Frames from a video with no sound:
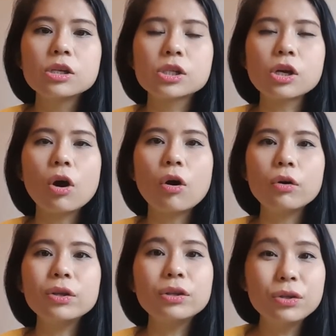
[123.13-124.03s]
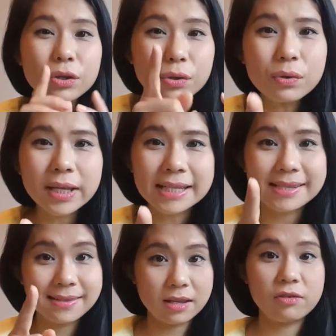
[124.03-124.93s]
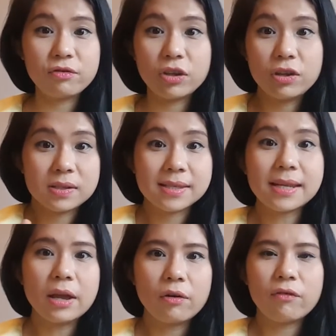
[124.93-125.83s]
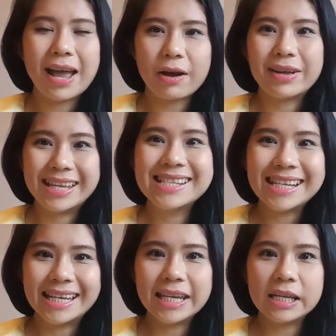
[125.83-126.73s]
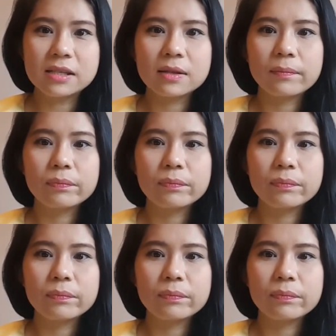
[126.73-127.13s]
so you can see for yourself how easy it is.